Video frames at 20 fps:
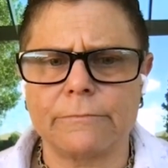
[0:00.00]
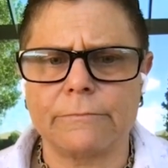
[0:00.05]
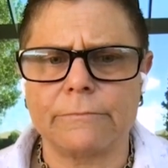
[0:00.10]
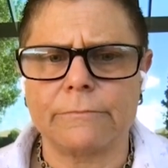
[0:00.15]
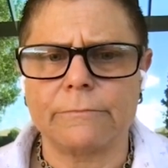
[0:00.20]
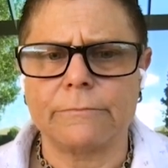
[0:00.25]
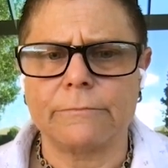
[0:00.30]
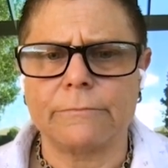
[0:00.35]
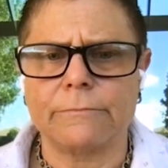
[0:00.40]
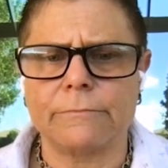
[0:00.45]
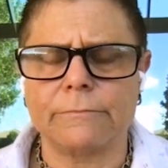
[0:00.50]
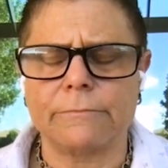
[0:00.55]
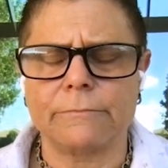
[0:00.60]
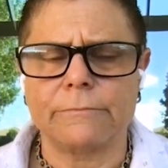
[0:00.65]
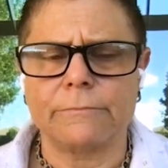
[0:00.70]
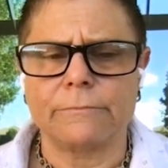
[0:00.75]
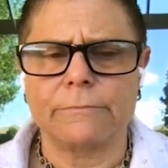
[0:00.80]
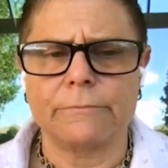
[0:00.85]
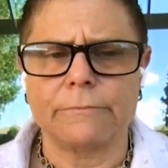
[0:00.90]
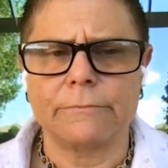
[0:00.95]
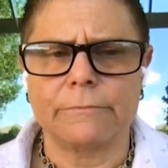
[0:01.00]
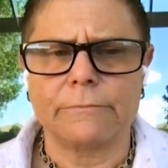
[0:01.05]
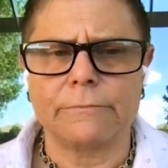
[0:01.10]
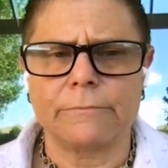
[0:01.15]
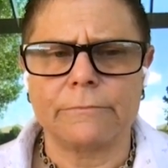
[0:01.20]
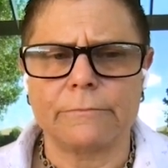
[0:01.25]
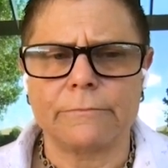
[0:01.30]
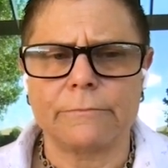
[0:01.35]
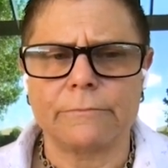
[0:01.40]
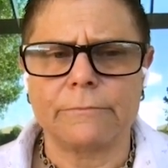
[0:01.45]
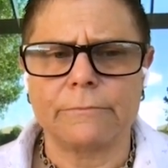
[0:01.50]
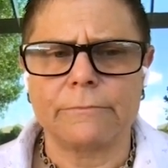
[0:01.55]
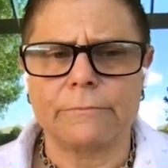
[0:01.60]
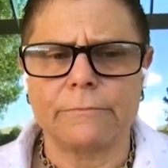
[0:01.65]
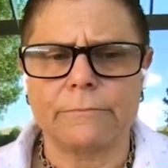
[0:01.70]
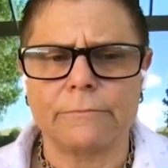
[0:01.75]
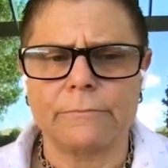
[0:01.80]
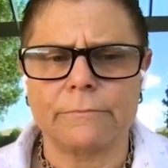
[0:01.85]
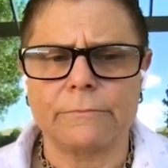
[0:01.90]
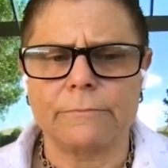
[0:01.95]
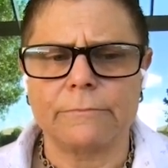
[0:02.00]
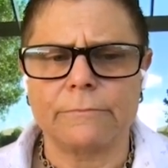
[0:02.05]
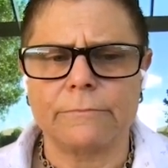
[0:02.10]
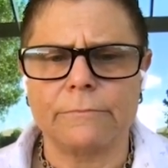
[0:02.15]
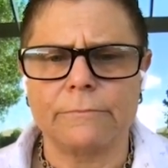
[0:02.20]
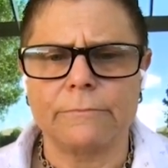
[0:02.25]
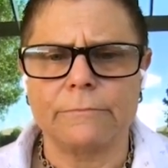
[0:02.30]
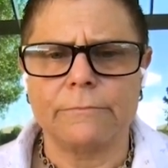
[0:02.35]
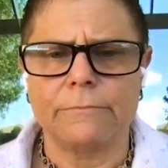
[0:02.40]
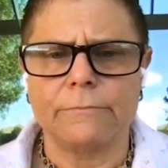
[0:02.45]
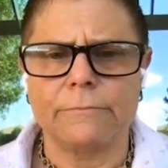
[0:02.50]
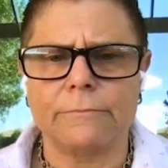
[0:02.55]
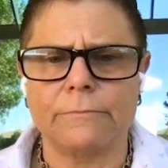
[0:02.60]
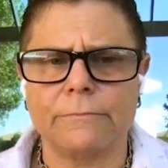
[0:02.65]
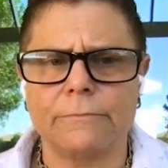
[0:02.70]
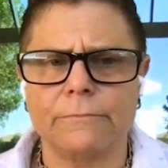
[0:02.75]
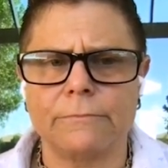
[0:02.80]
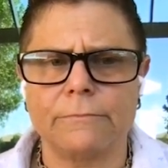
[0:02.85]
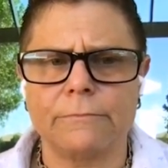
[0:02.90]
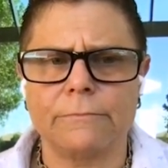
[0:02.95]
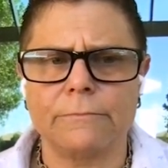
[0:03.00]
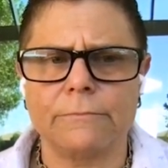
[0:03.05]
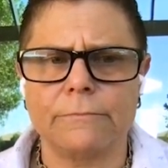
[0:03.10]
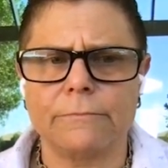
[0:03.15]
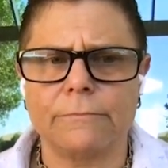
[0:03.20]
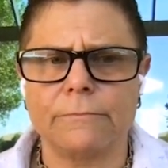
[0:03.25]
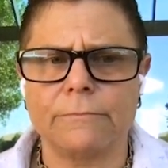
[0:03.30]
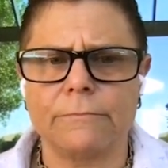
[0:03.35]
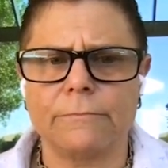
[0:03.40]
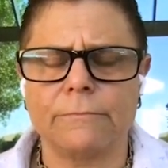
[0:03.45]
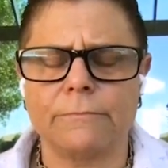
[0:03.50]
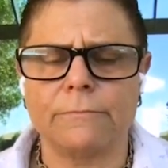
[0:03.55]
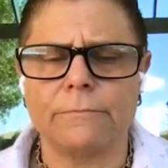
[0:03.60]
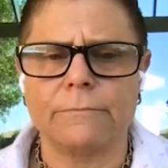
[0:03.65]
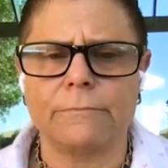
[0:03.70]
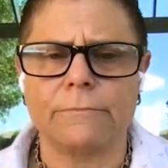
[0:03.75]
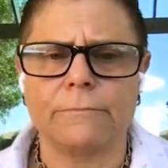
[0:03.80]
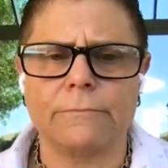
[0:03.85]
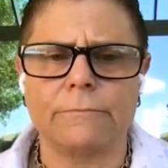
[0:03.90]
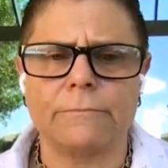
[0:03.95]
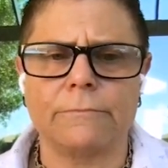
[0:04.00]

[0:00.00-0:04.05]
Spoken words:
No words are spoken by the person on screen.